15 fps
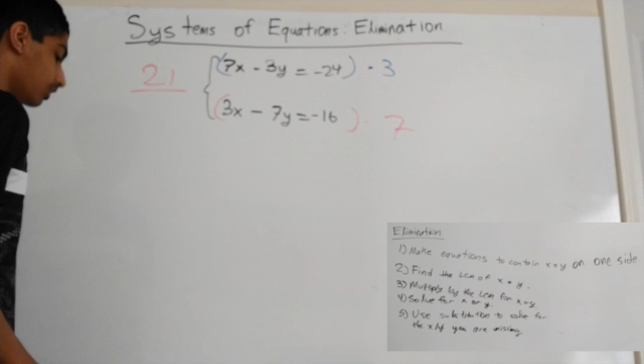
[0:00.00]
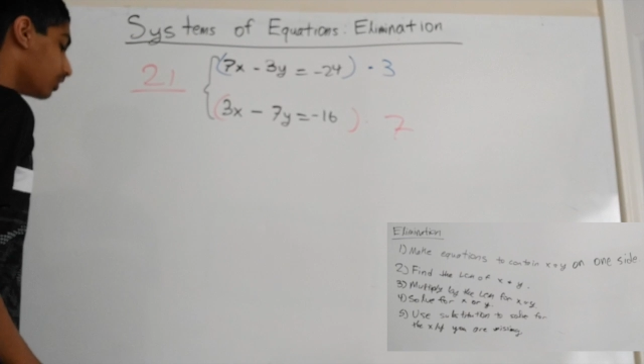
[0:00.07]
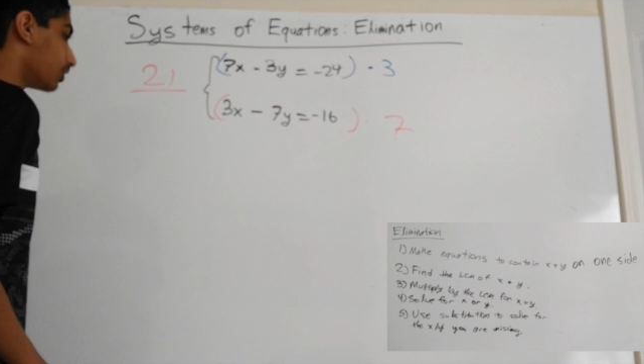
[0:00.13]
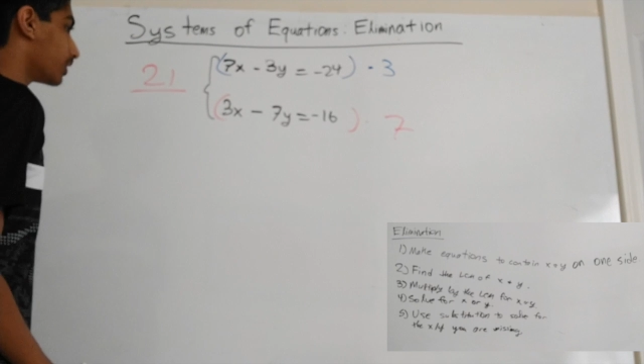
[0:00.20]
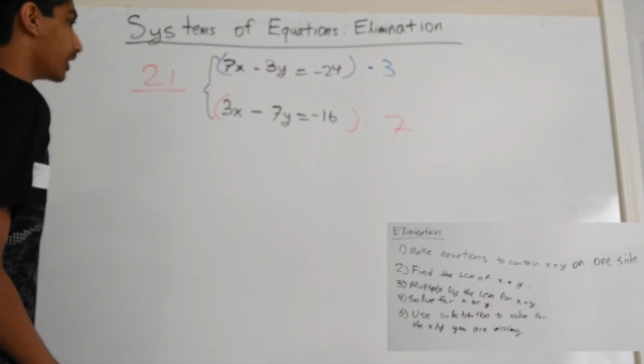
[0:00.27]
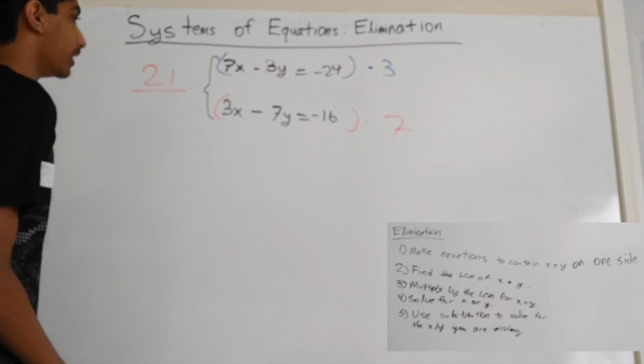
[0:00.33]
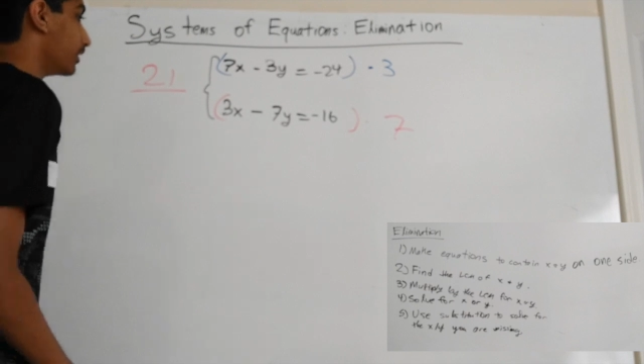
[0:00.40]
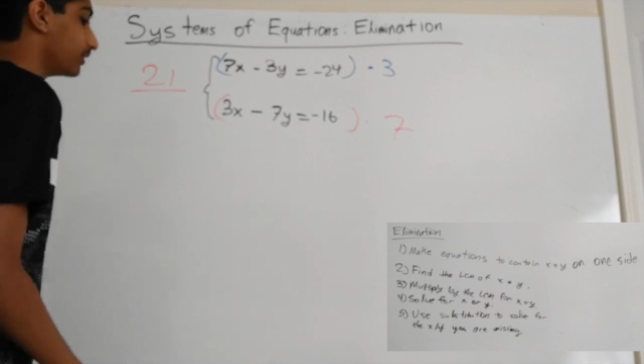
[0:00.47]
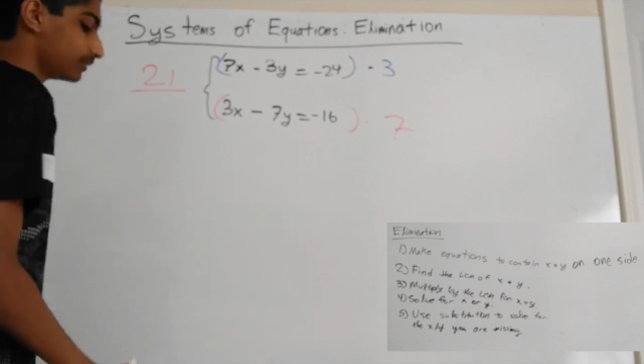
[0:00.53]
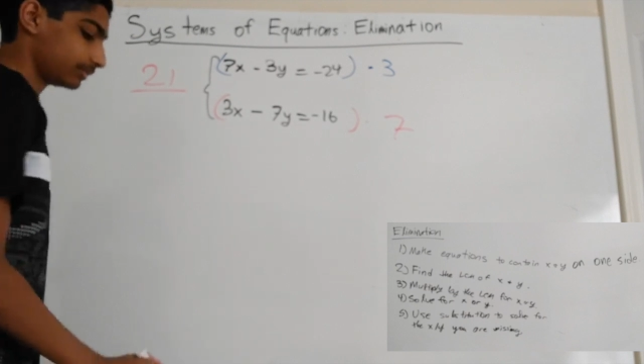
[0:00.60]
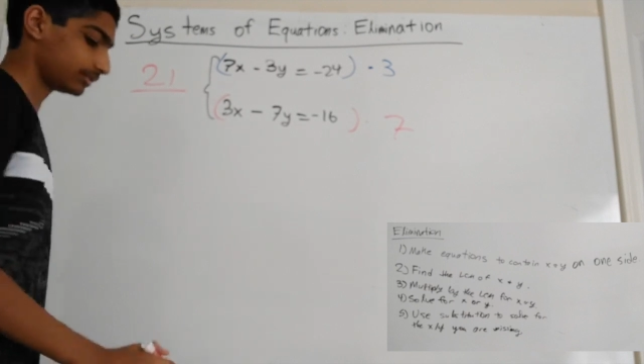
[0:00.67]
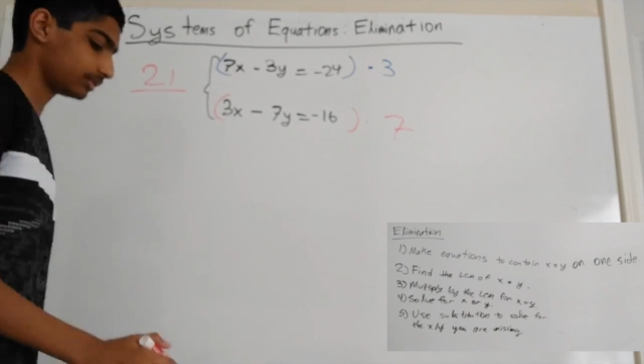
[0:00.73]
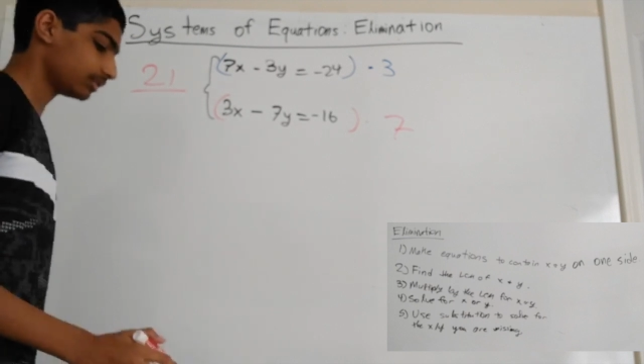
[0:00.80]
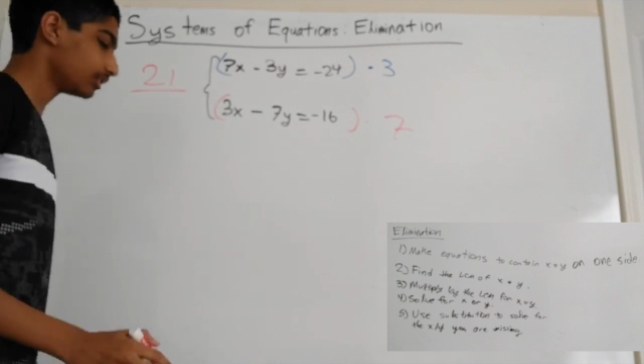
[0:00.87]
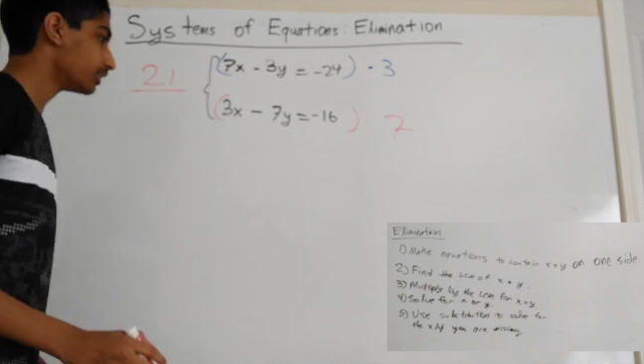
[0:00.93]
Okay.
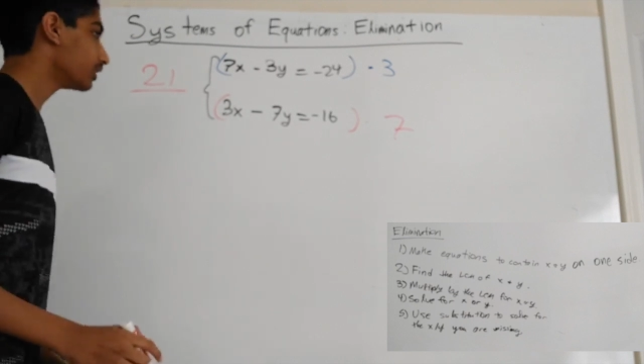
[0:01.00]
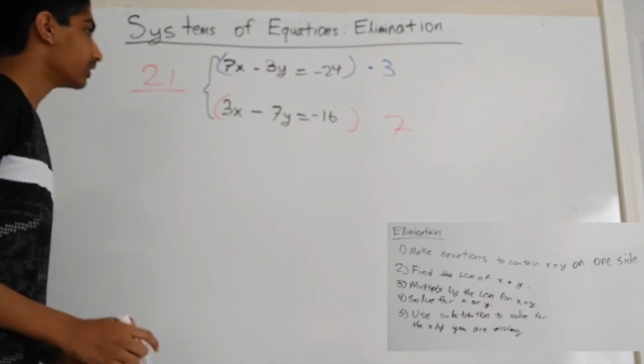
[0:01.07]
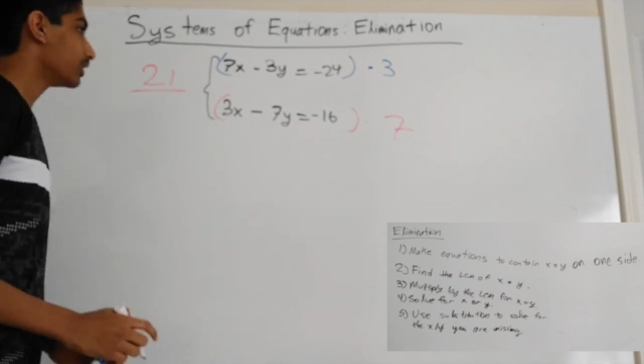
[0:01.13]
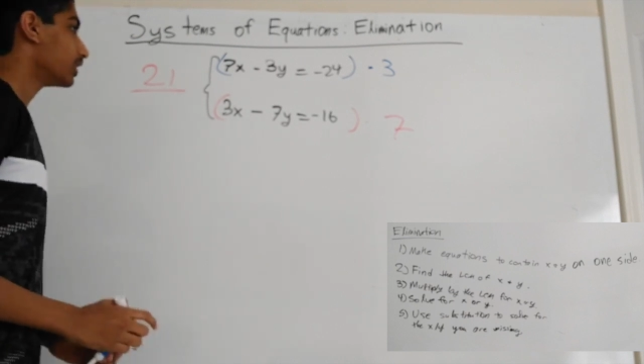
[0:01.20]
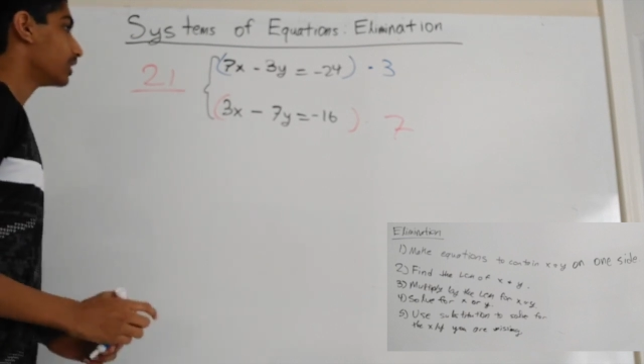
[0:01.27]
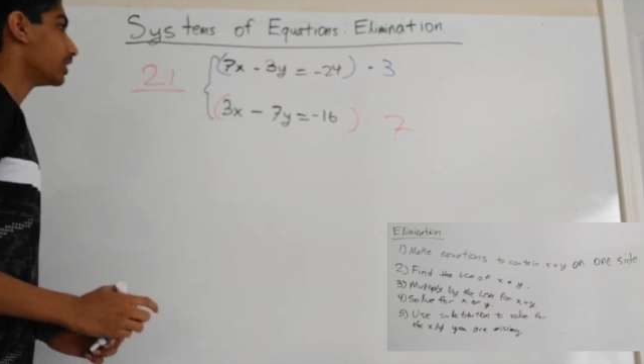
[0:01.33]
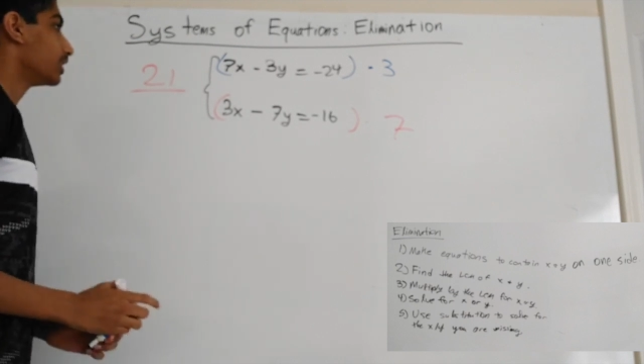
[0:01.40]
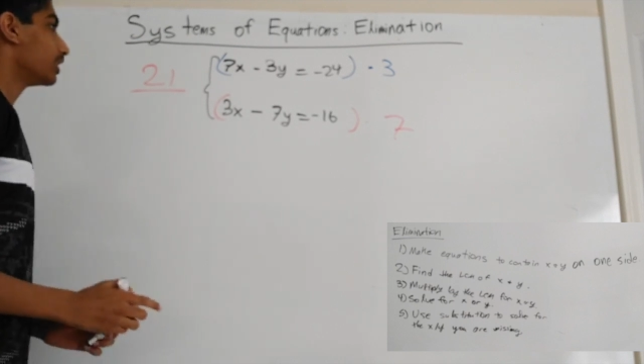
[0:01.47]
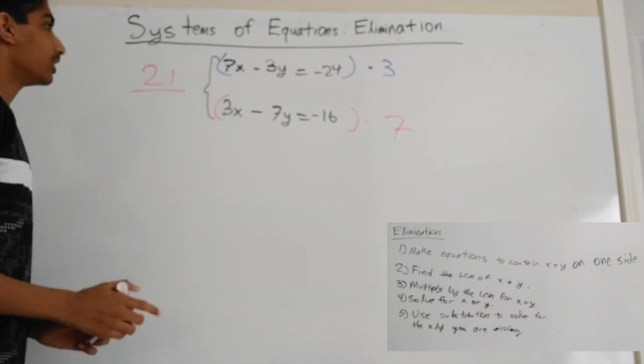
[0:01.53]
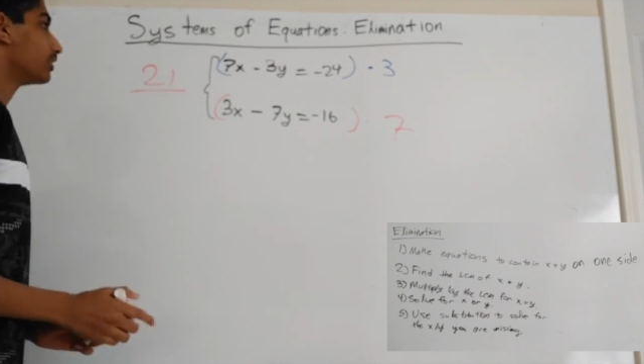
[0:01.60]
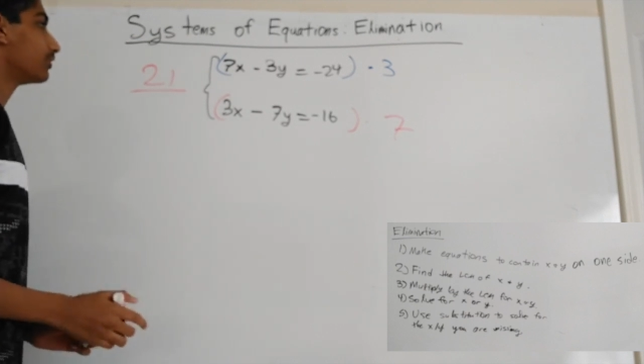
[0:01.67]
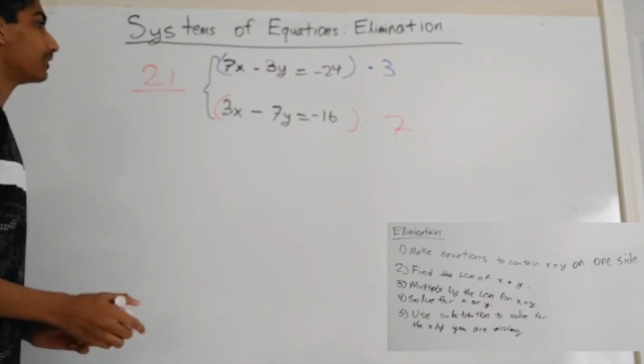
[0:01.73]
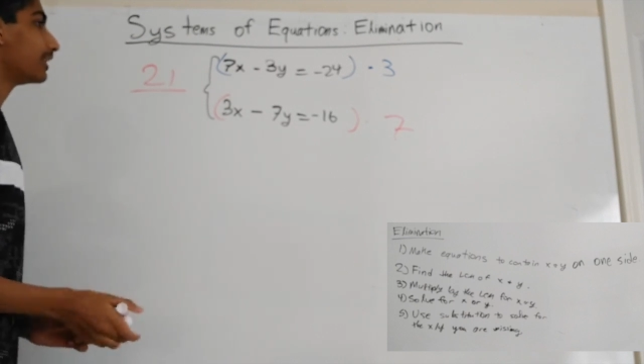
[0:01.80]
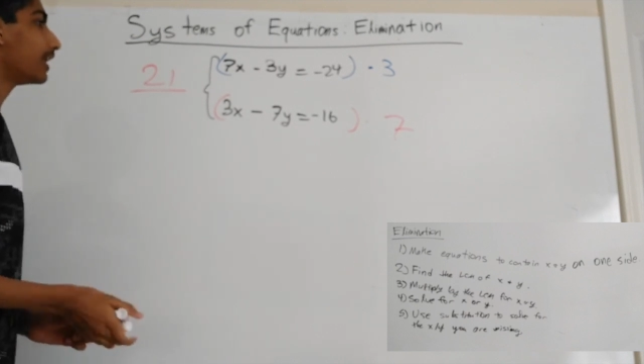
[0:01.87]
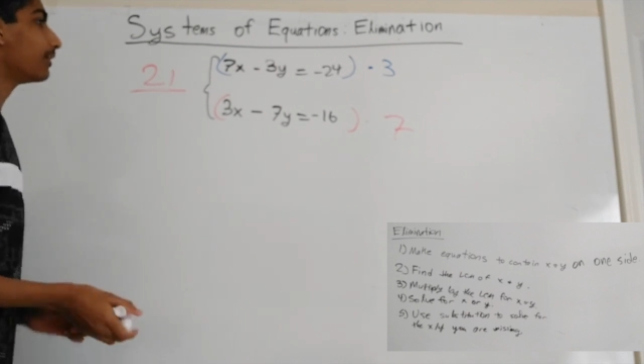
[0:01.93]
And
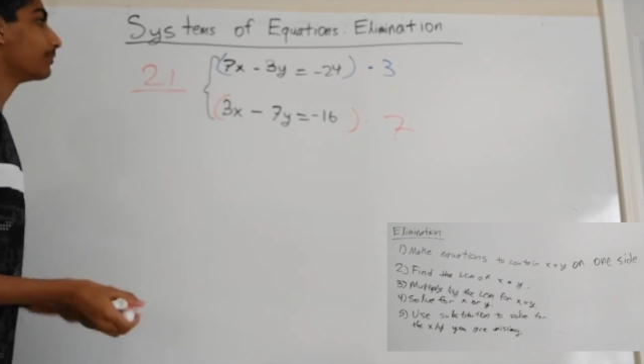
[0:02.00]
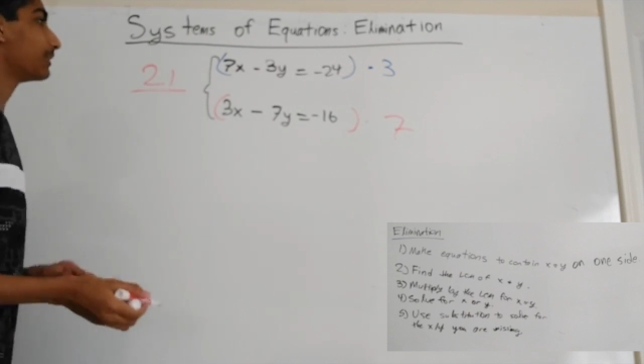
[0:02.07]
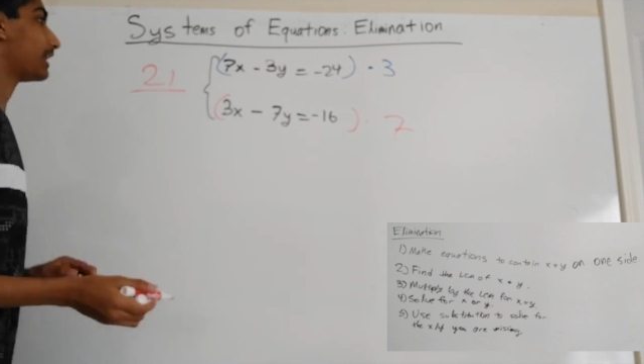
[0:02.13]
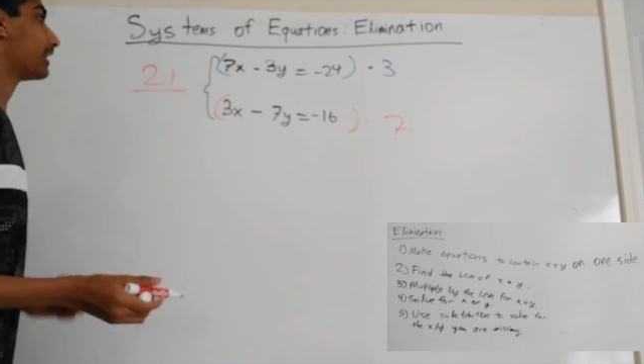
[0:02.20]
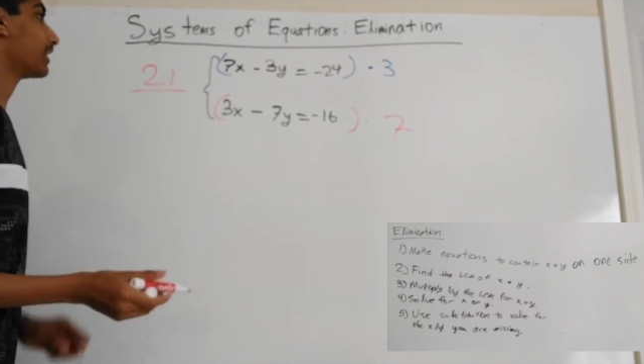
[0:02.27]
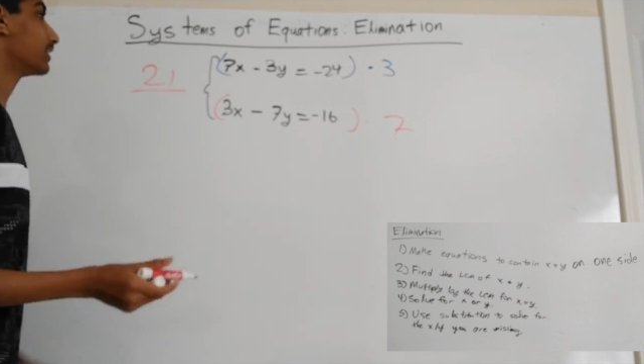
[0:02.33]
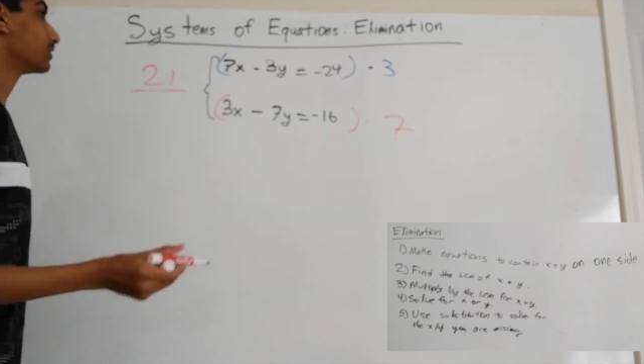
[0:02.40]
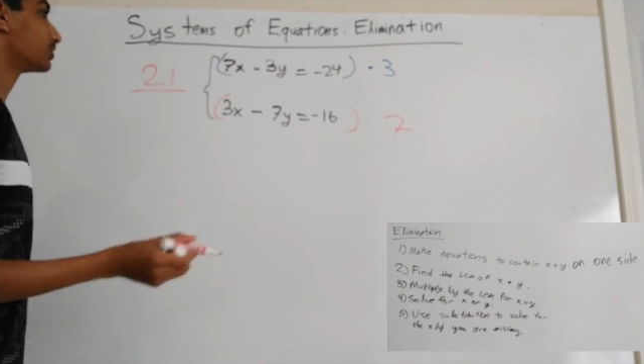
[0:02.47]
with that we can get